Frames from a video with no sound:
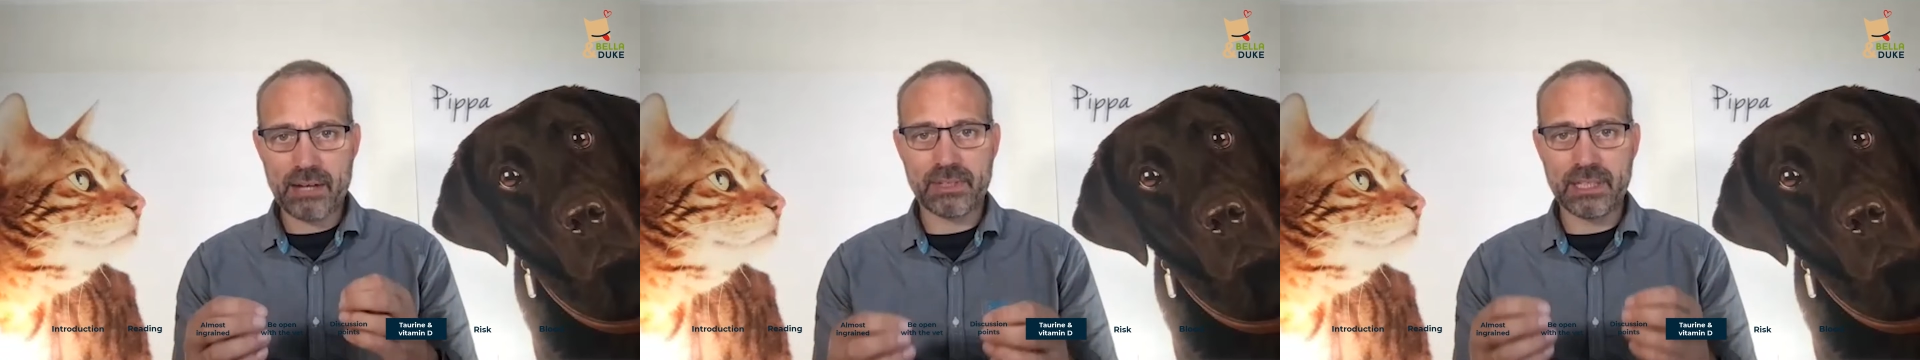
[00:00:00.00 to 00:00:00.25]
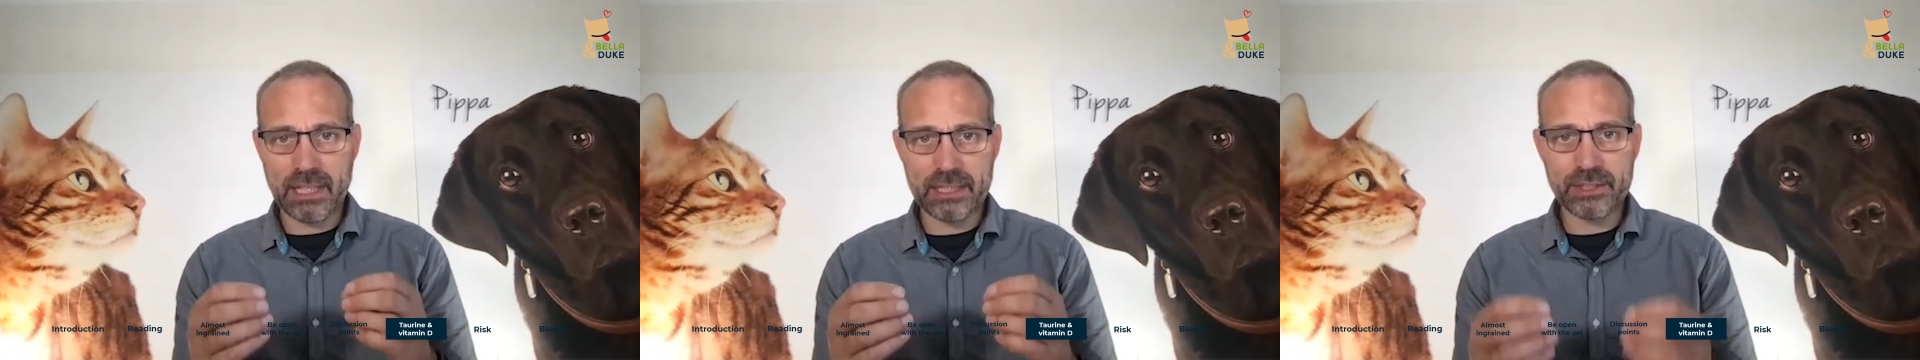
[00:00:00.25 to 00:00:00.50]

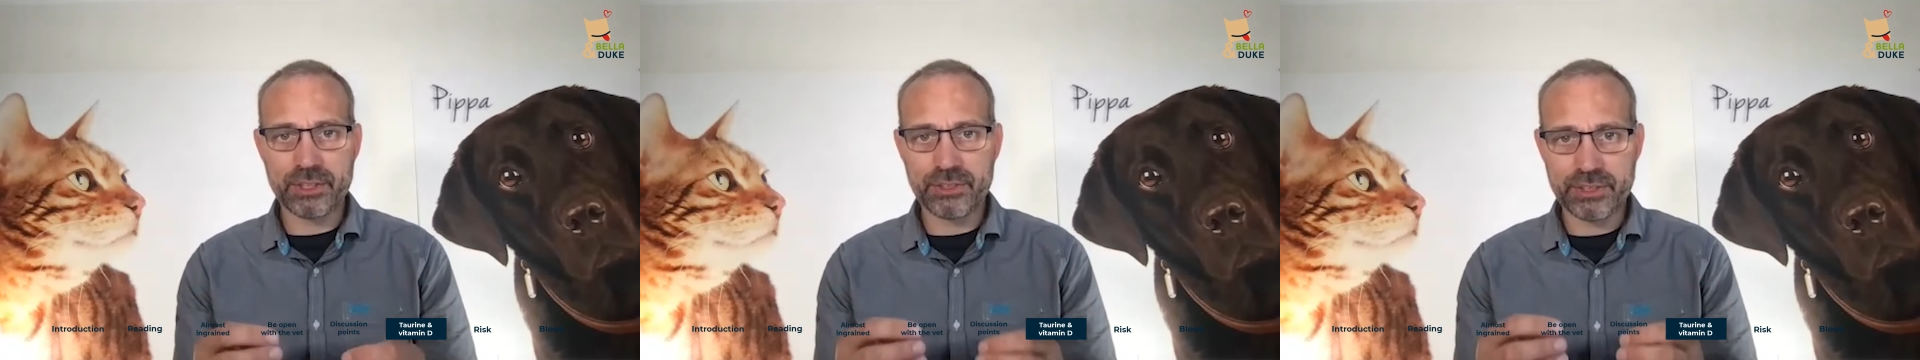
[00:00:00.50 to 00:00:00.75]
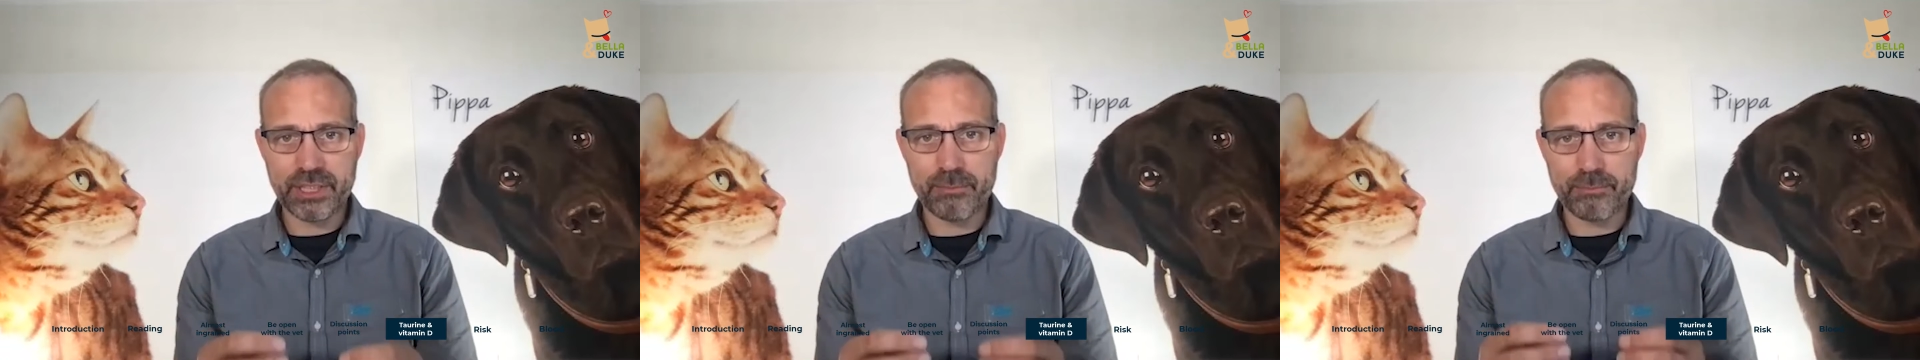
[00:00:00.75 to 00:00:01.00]

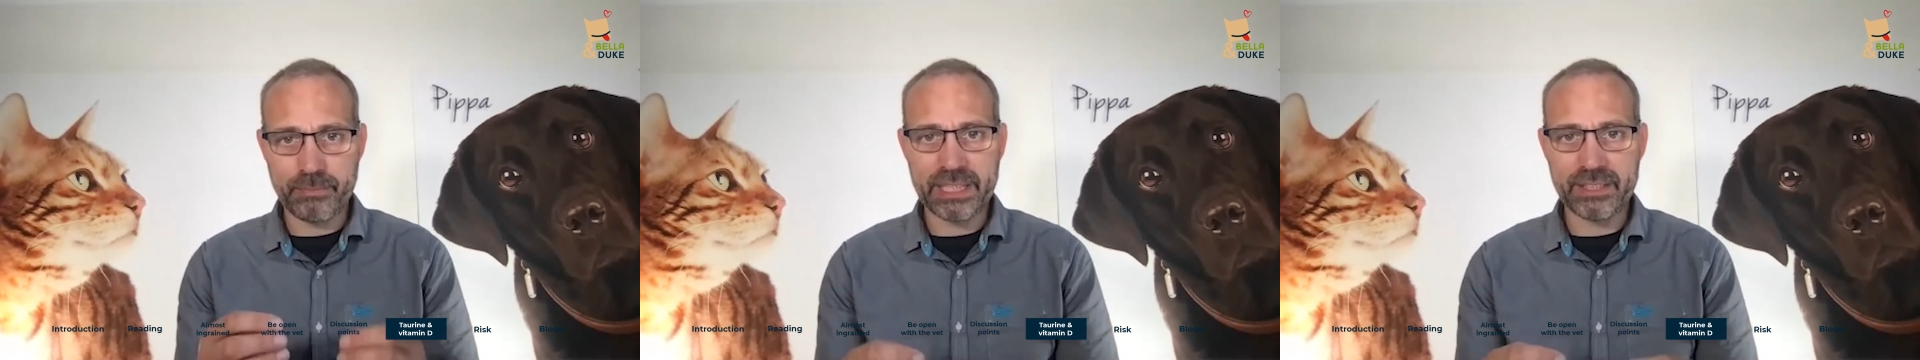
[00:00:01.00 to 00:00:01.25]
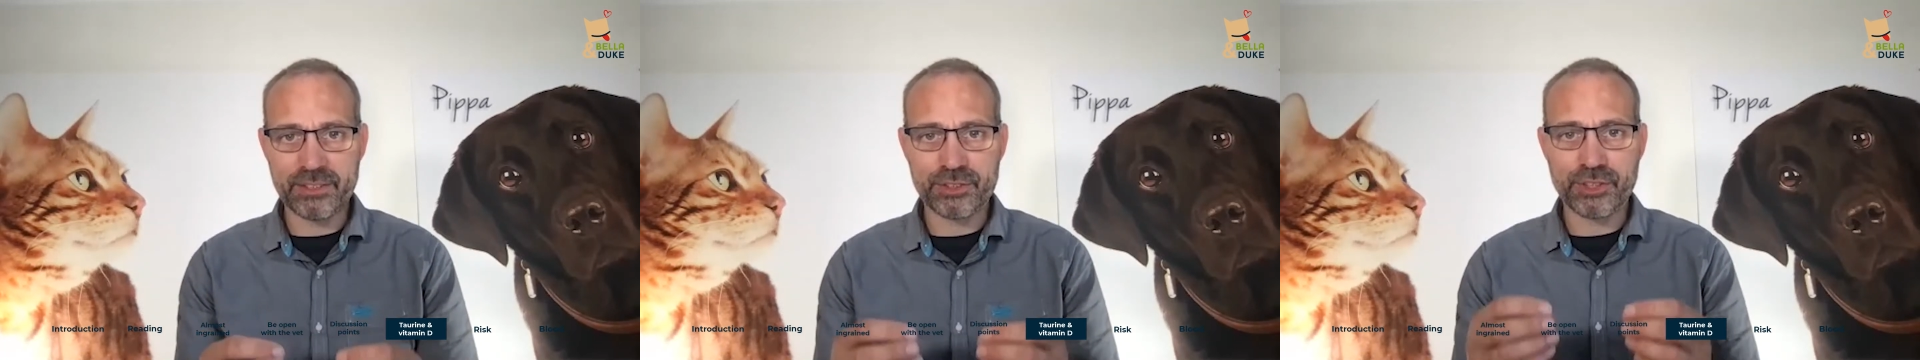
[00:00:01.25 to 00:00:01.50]
relationship
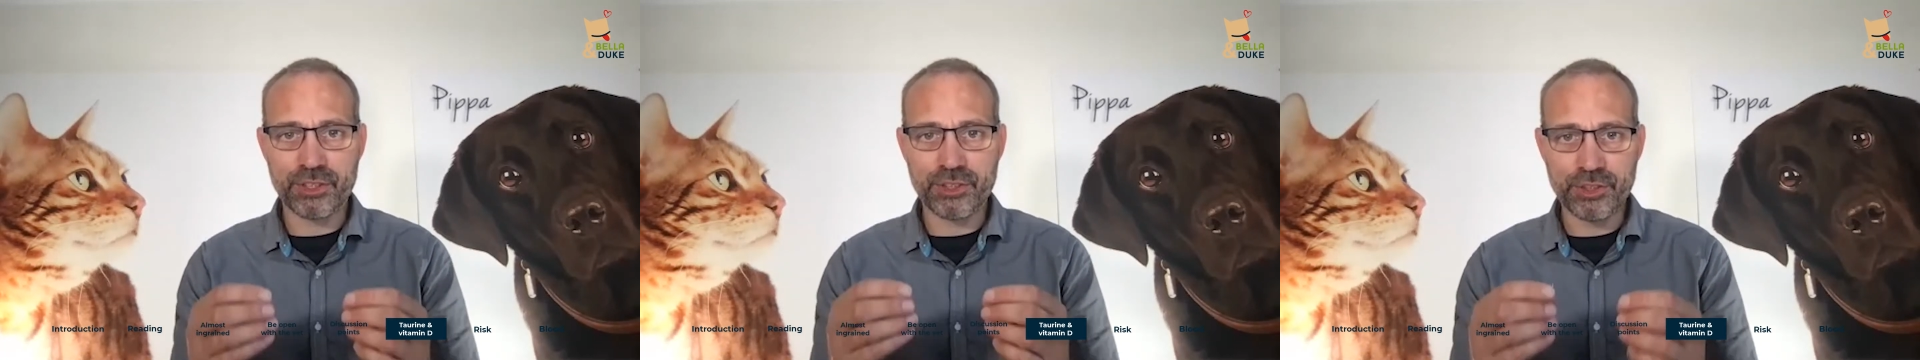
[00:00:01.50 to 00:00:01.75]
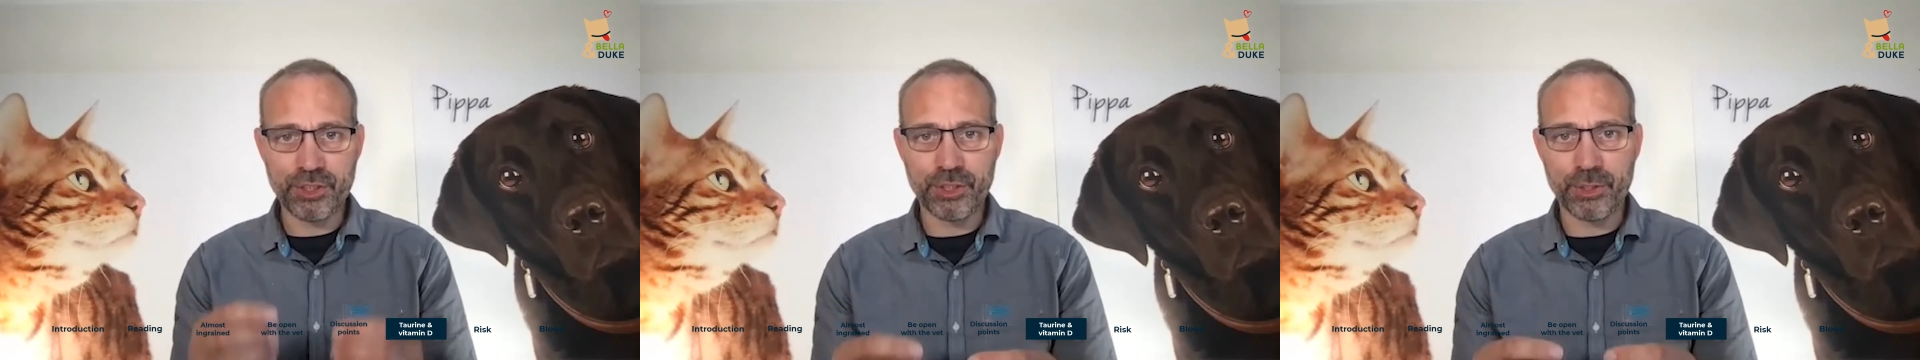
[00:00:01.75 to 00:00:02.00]
means to
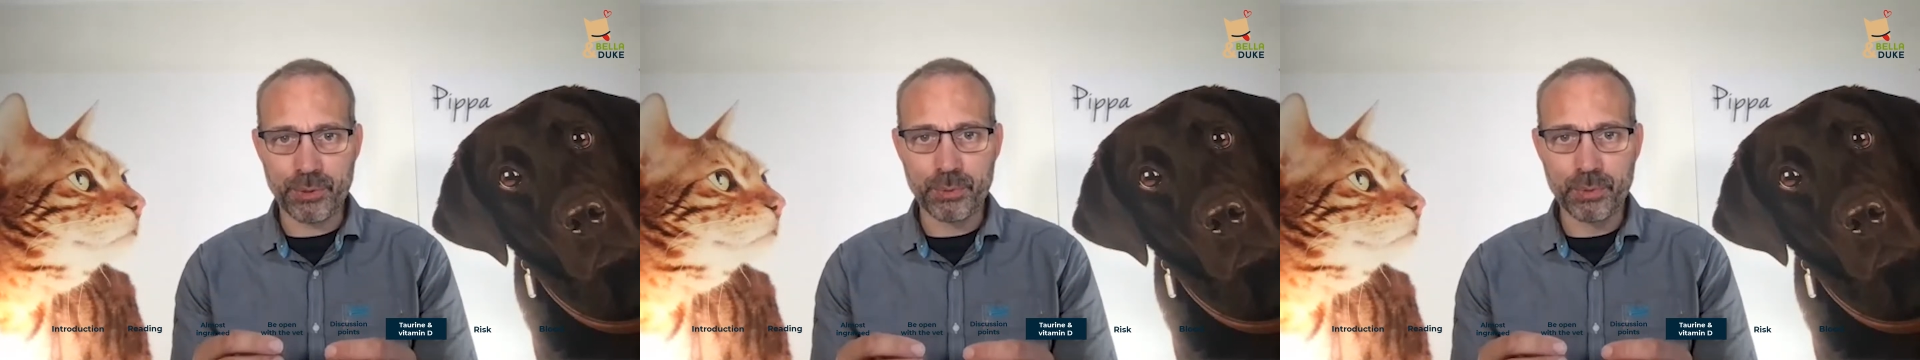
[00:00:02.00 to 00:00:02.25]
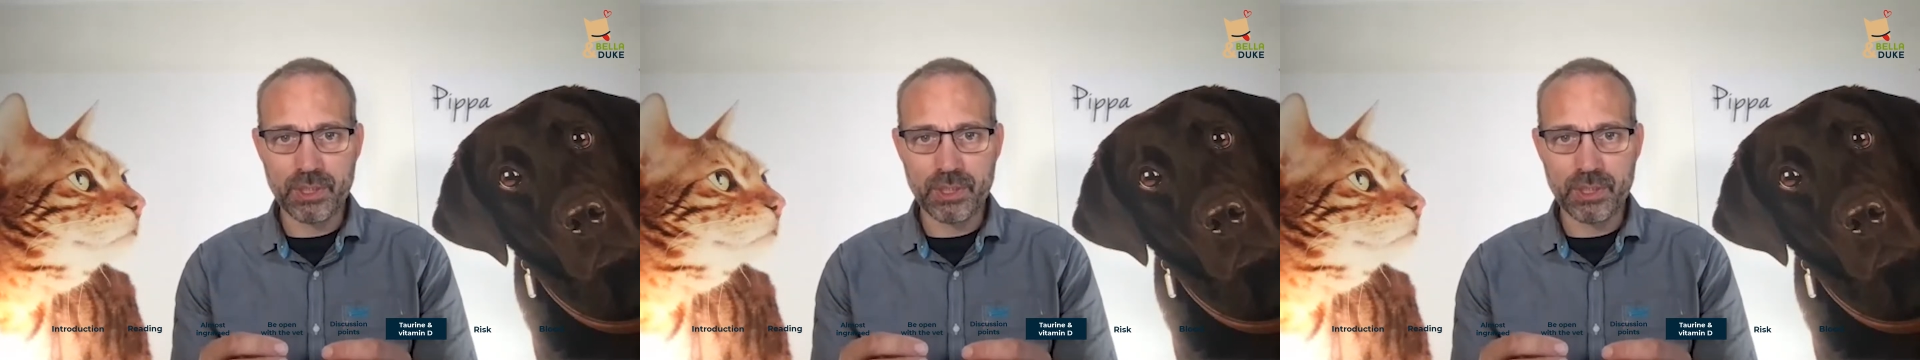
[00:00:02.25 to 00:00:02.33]
you,